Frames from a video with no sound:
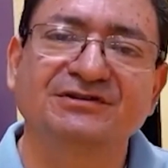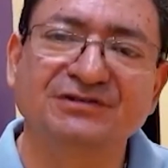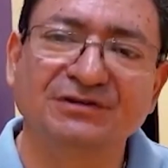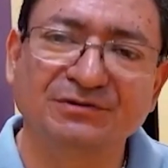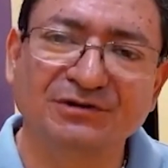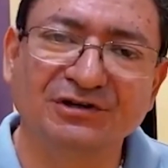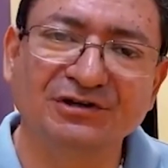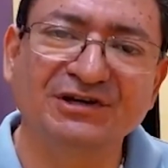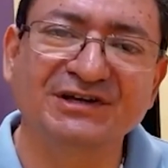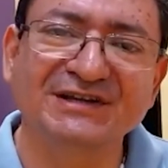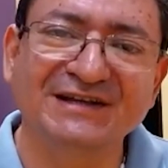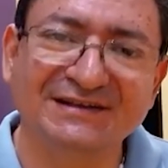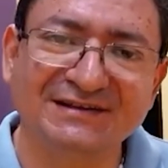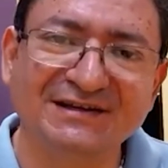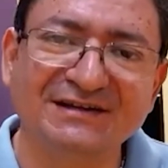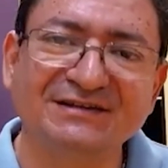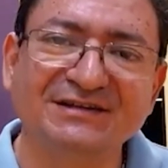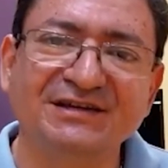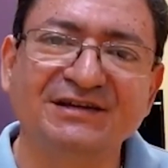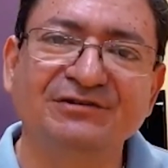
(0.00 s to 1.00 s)
So we're looking at
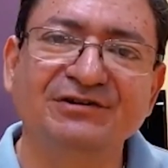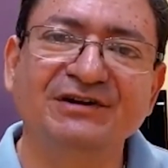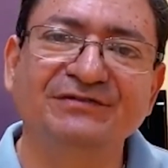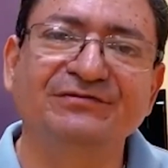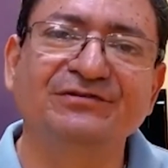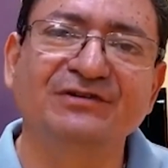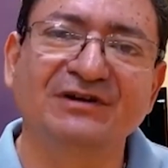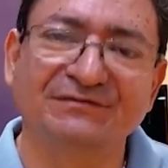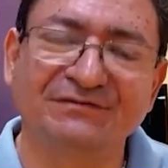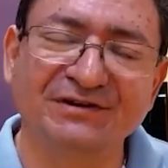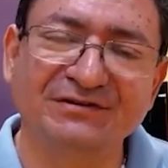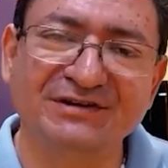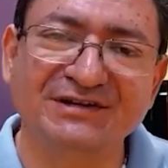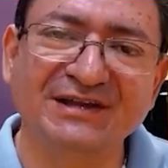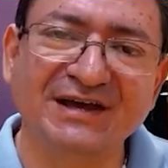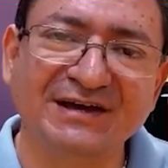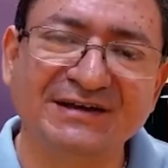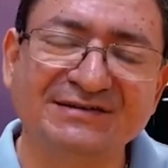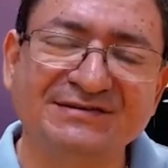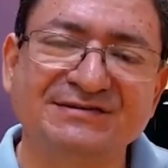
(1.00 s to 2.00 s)
that area for a very
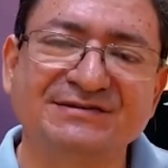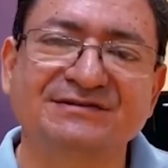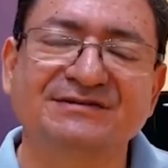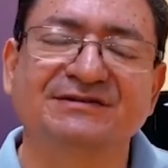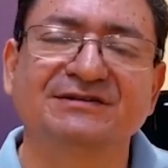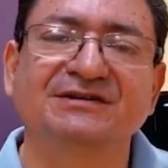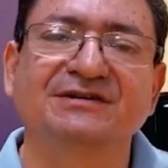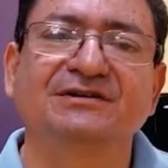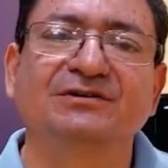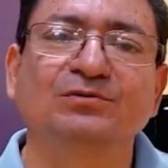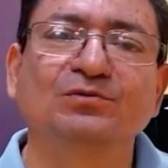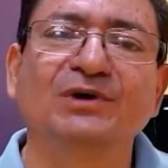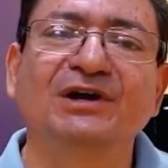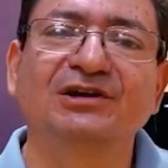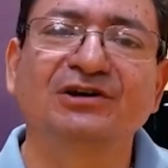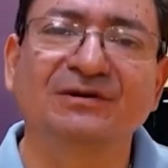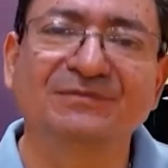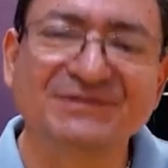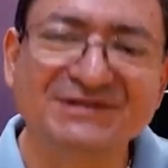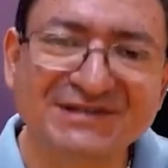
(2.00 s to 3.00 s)
nice
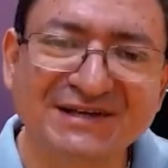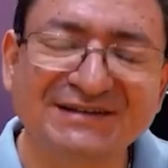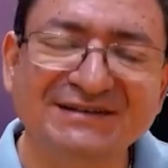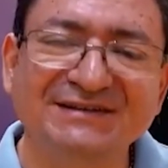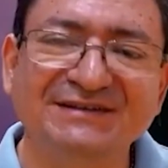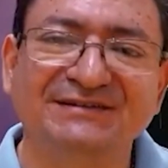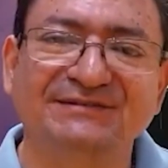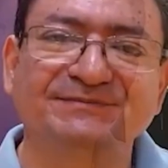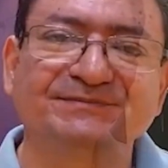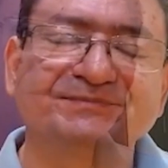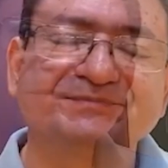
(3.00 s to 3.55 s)
welcome center.